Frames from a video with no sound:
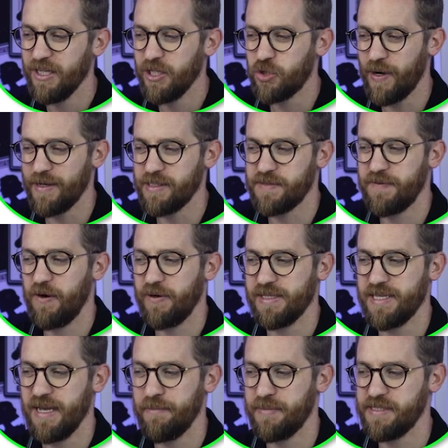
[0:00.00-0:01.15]
transferring
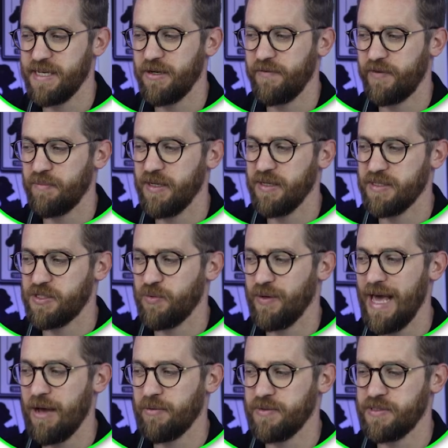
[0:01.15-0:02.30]
10% of your personal
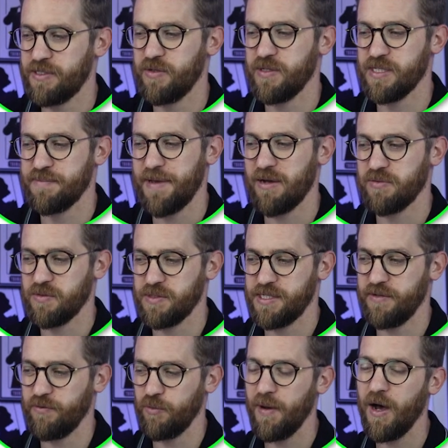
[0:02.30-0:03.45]
allowance to your spouse or
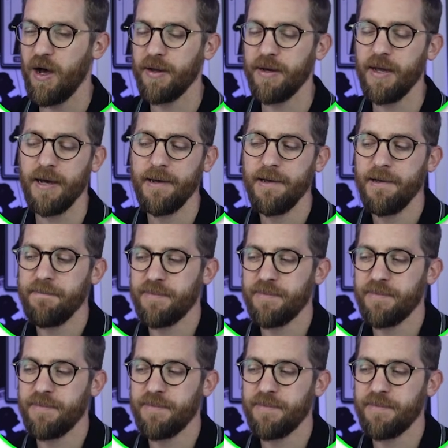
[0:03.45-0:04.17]
civil partner.